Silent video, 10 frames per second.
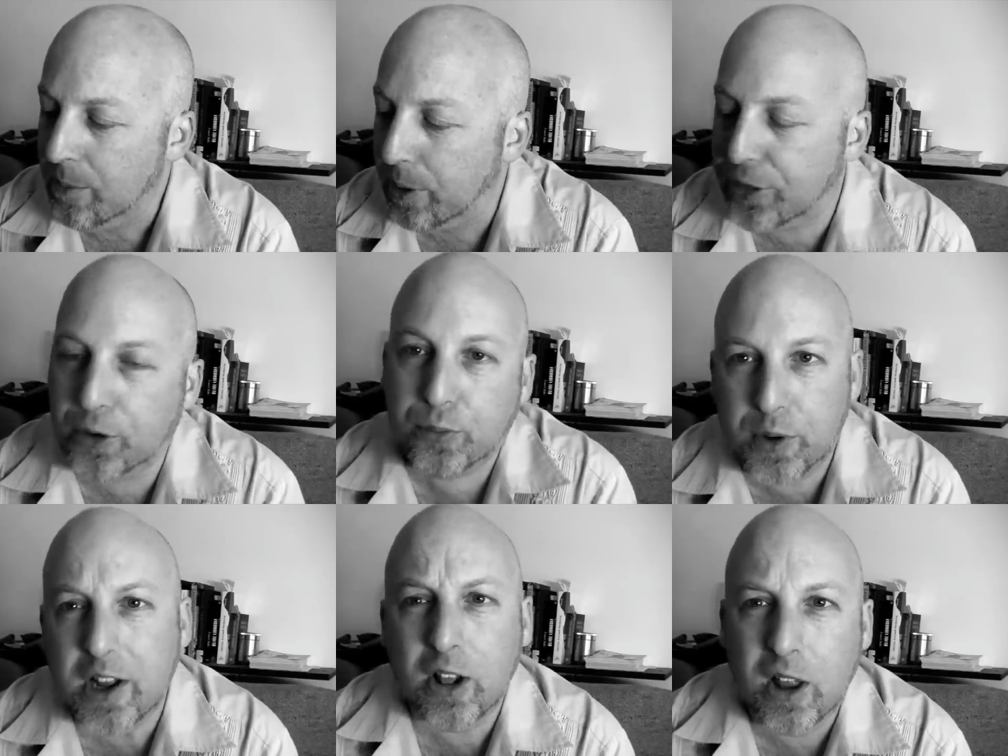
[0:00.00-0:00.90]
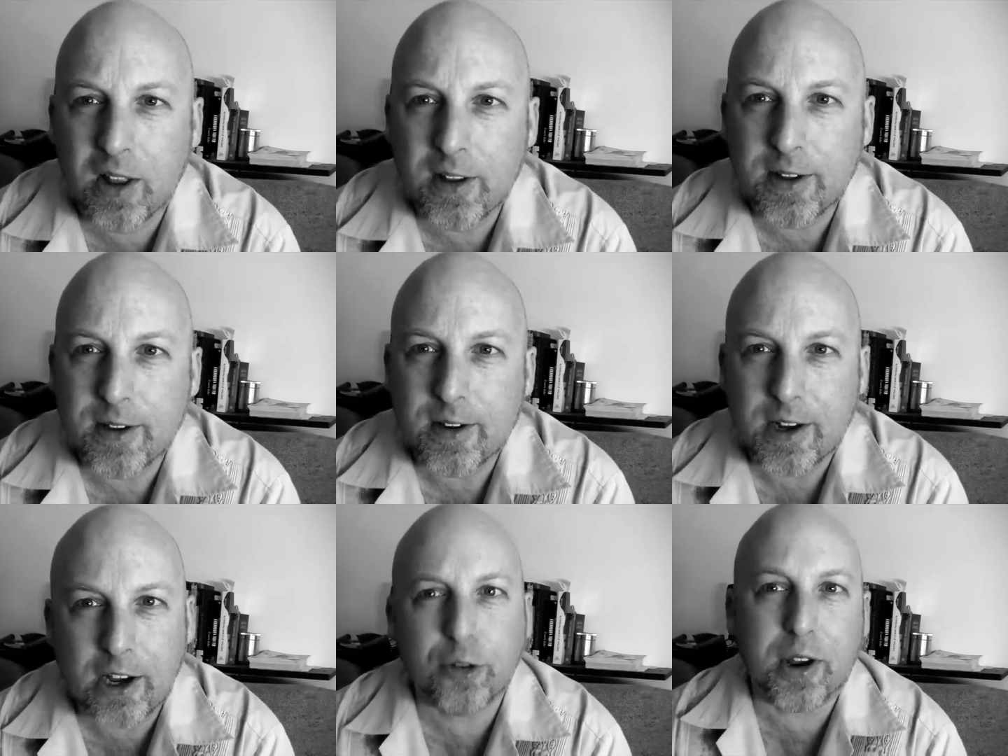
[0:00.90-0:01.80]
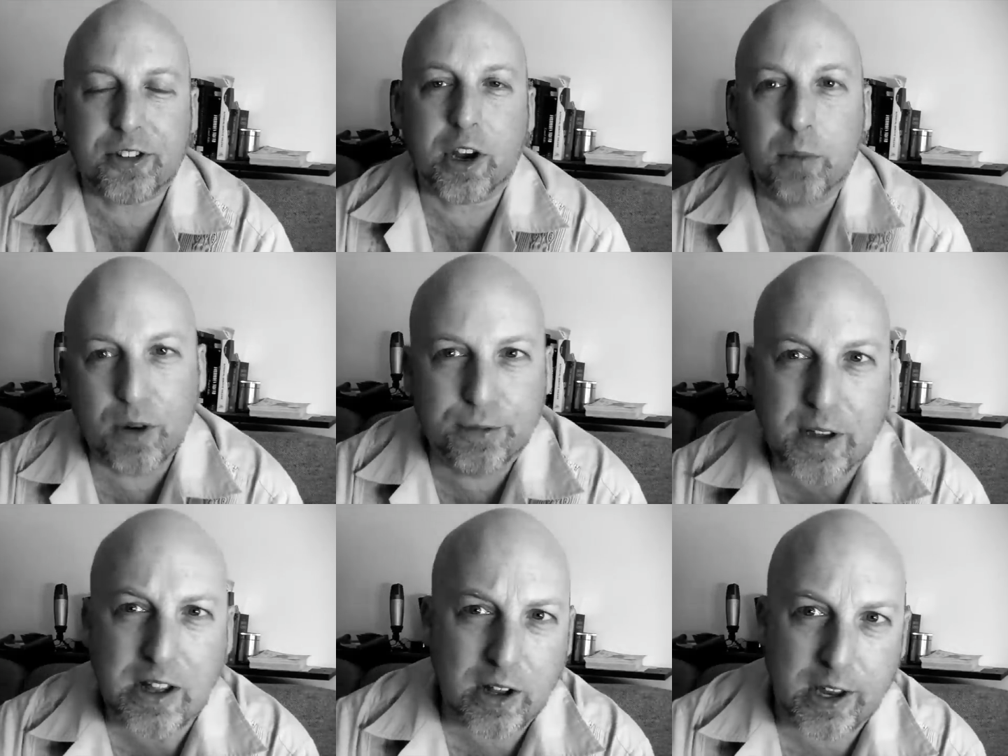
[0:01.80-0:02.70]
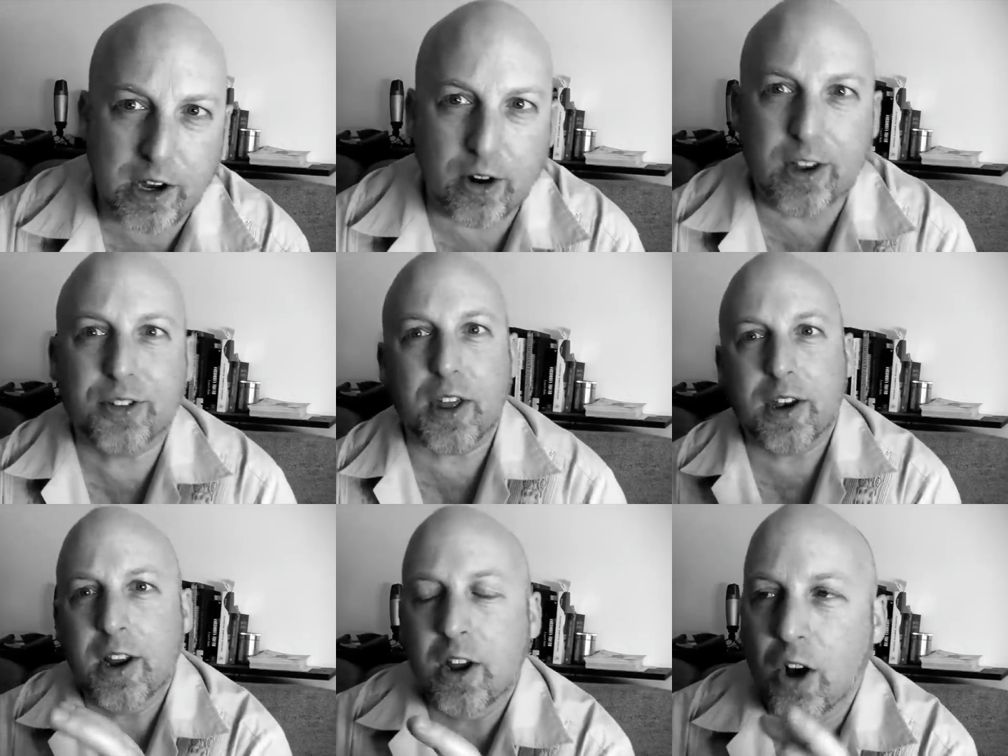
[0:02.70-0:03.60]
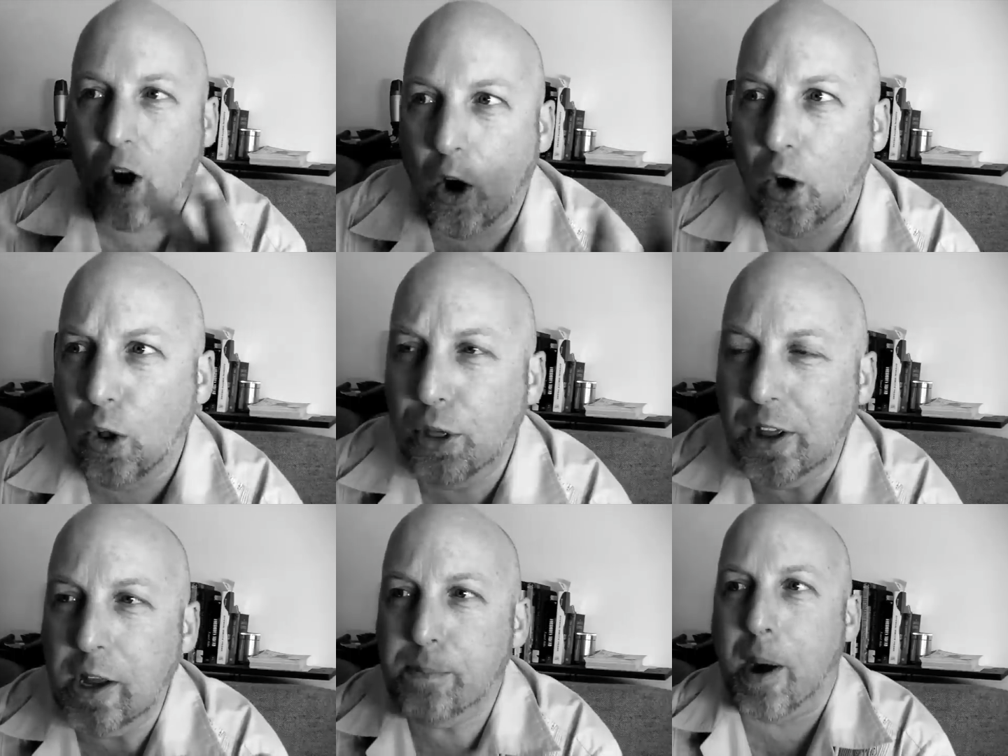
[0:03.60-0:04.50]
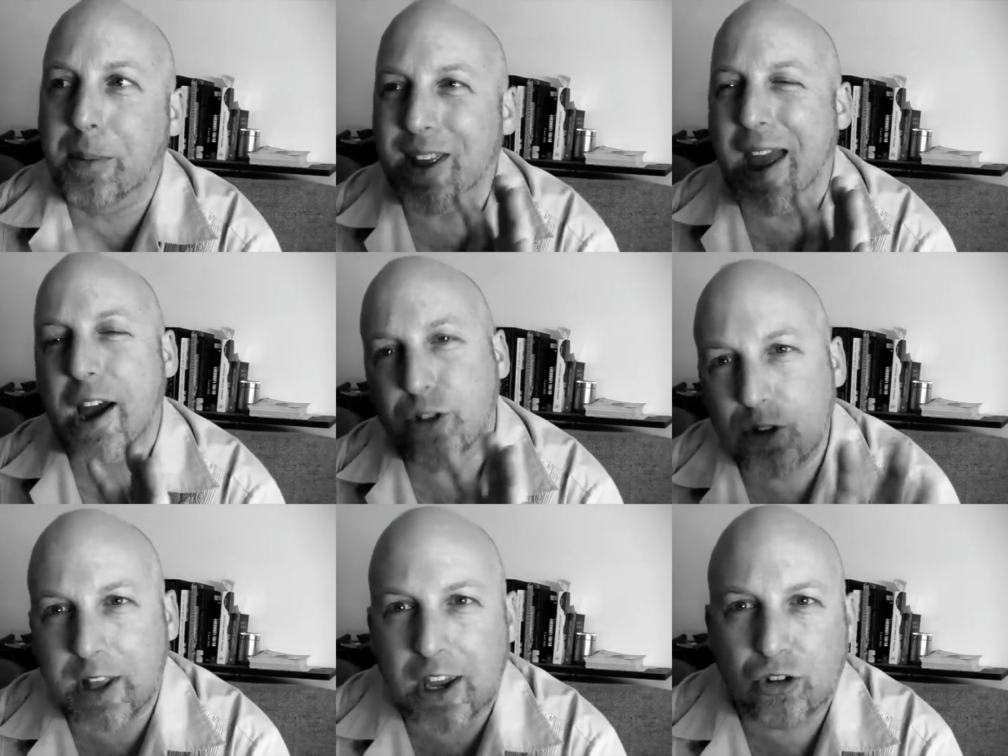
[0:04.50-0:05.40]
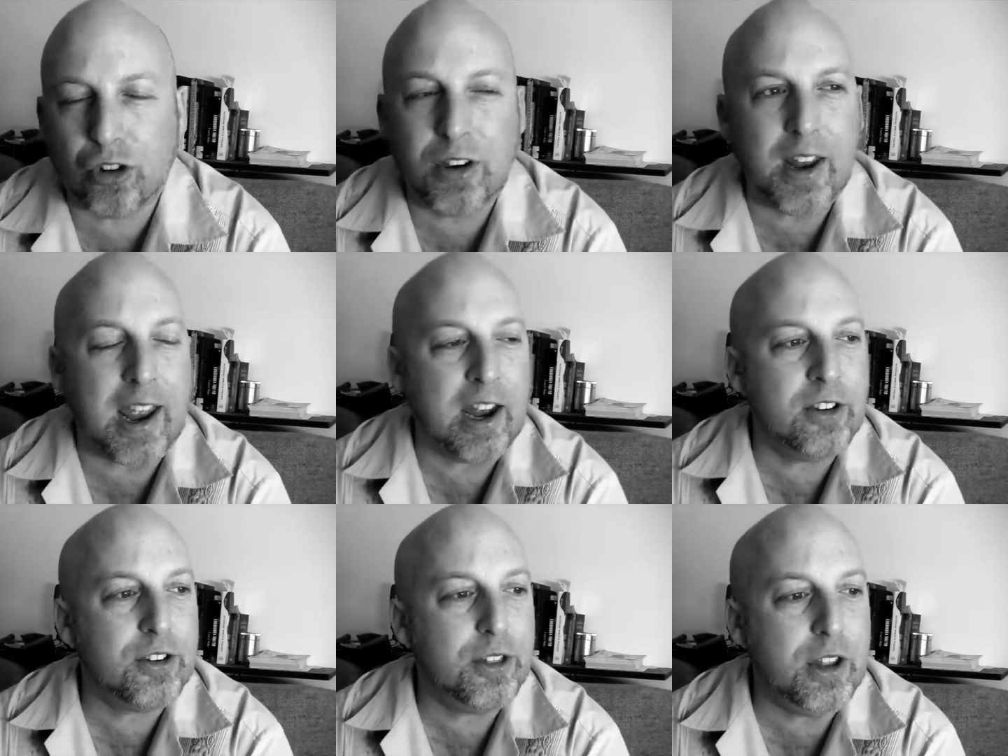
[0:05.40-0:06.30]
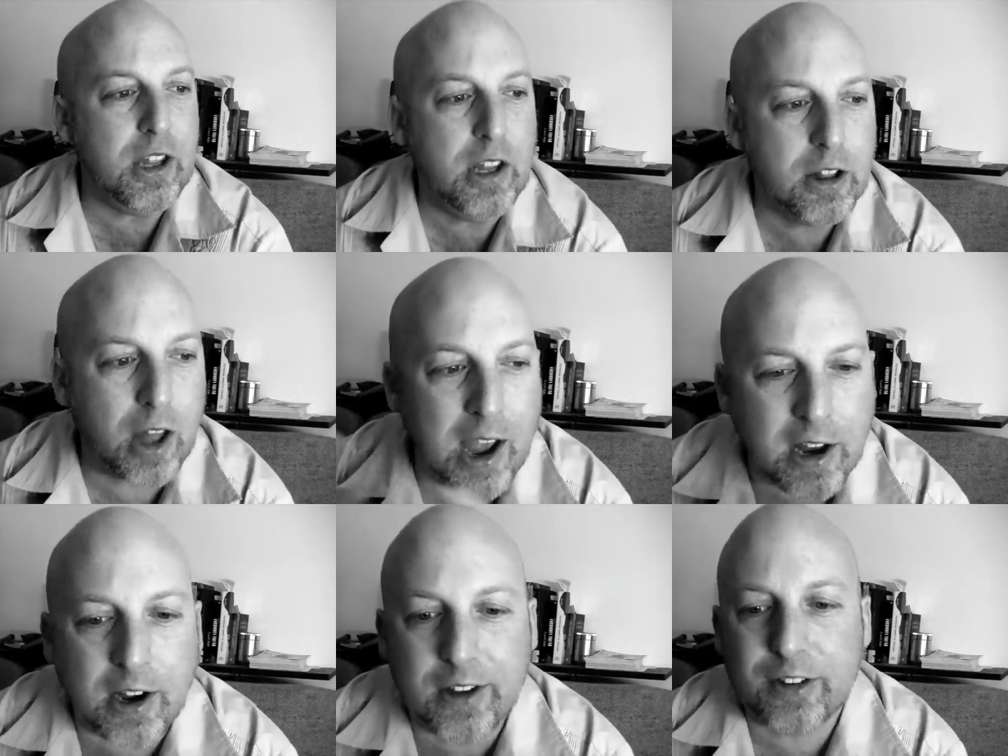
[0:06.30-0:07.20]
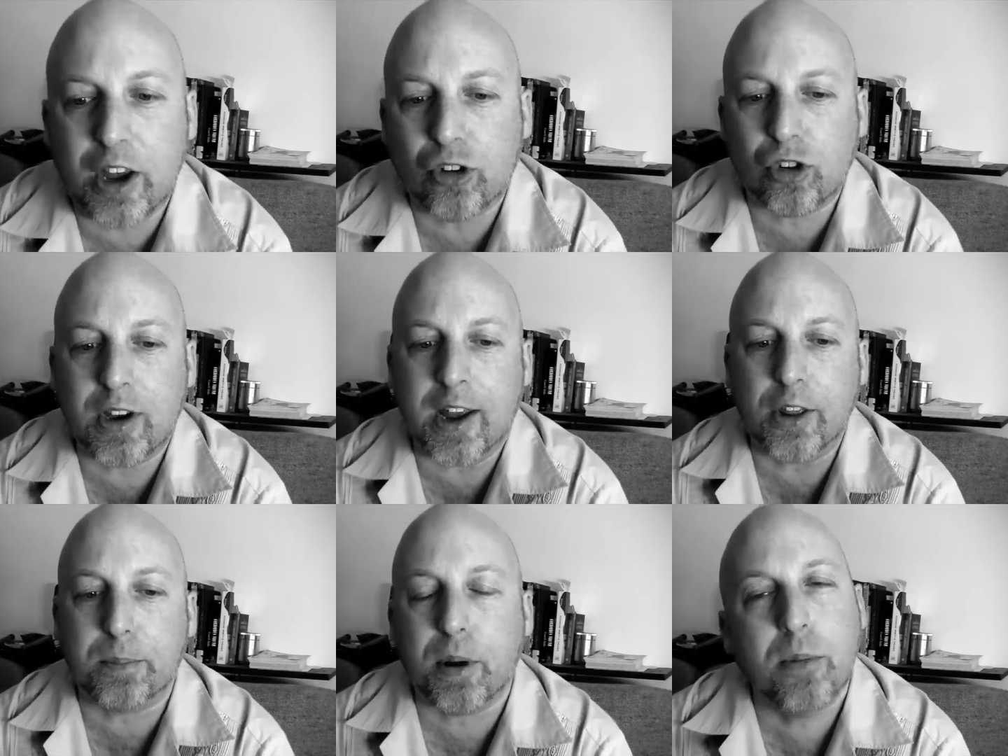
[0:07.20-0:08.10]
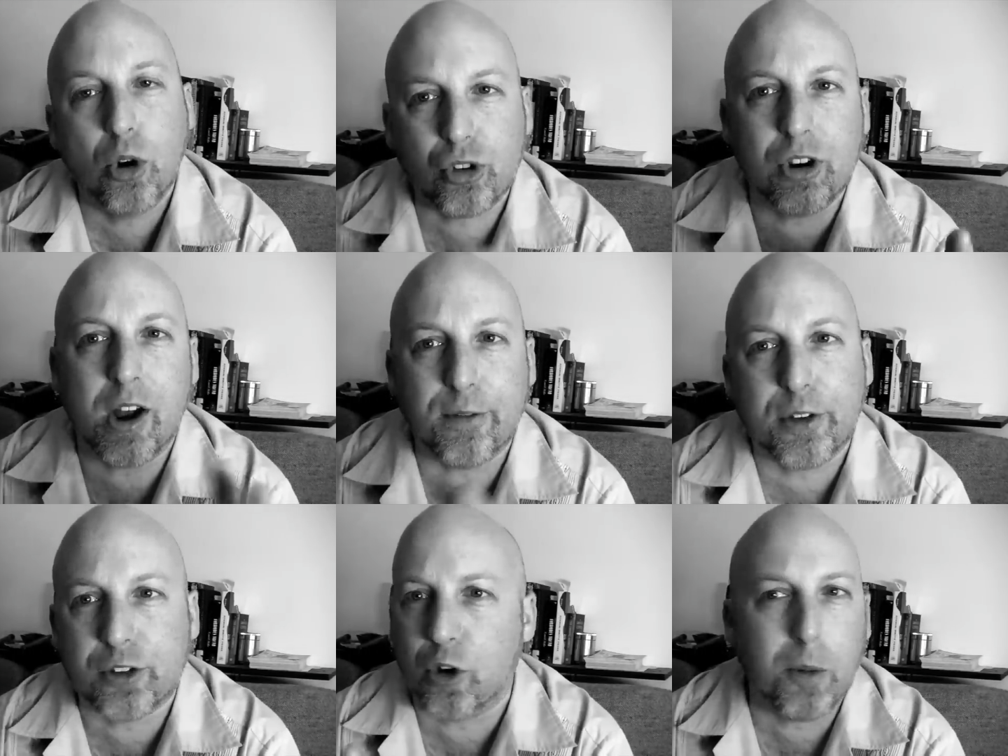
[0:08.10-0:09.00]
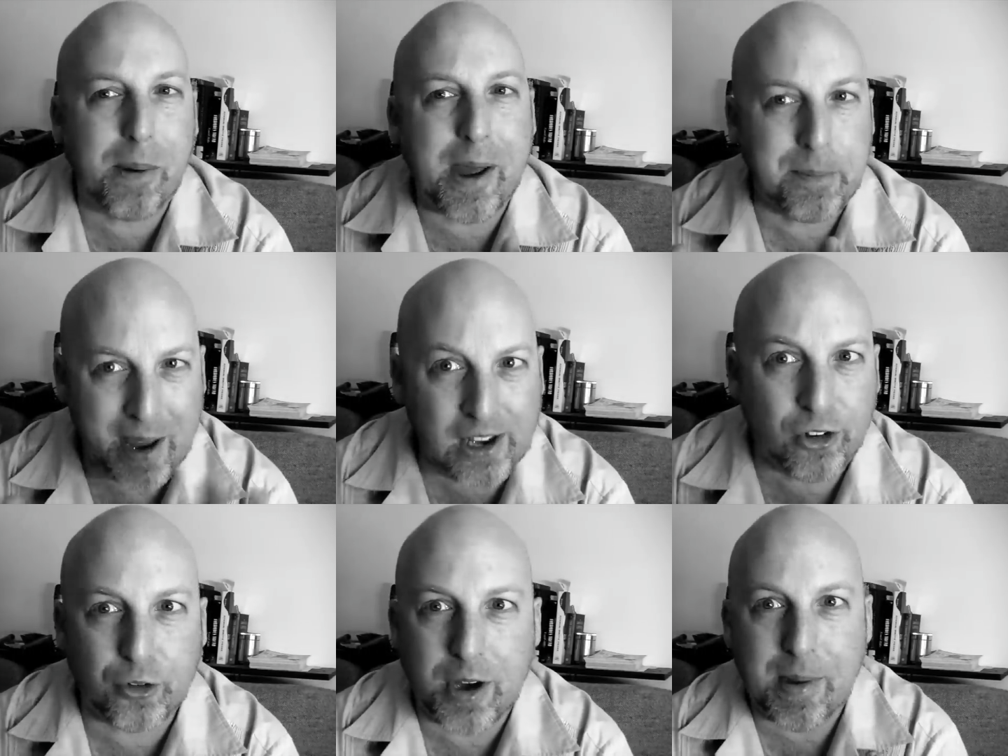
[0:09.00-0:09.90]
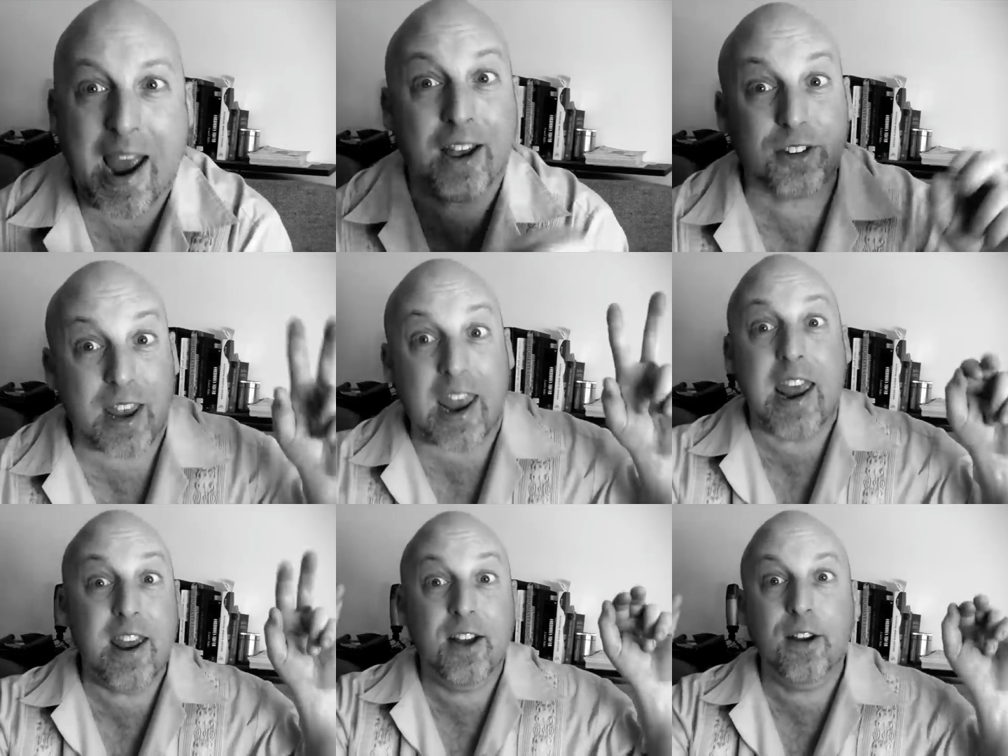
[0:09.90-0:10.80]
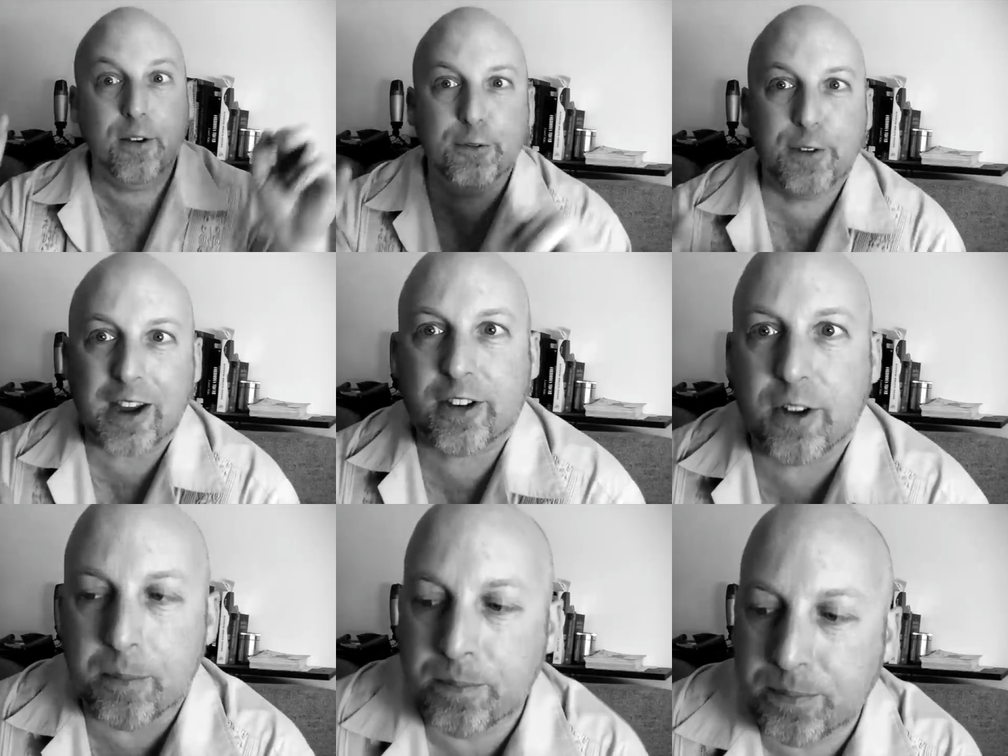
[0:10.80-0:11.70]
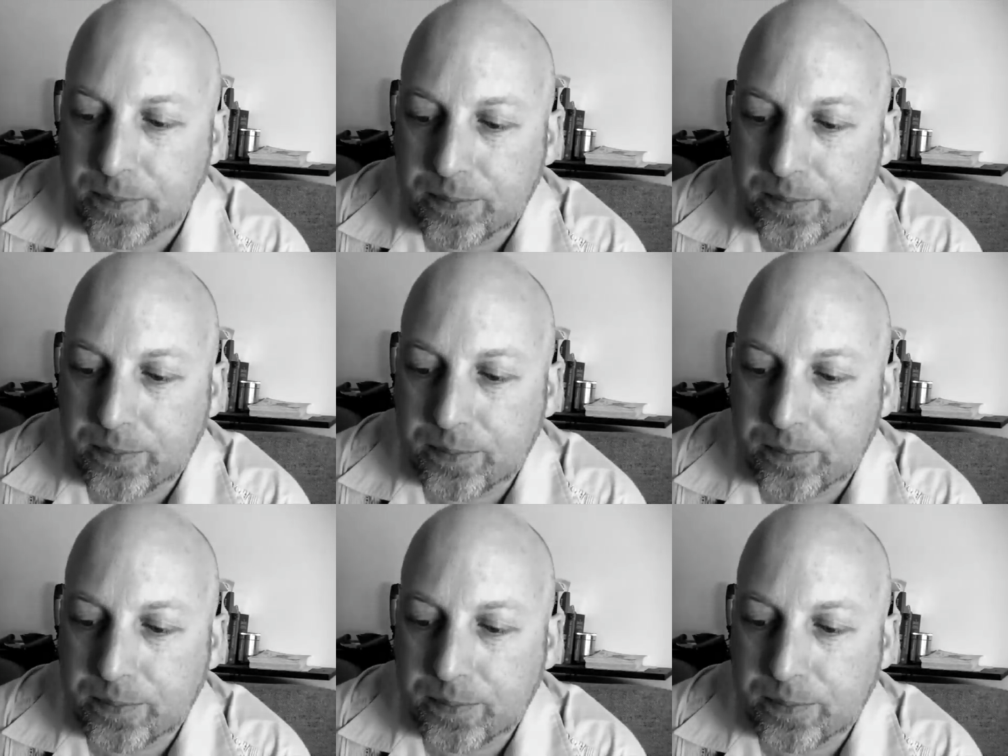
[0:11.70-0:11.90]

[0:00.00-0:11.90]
But the real interesting reveal here is that all the public adulation and the lionization and the promotion of this girl by mainstream as a victim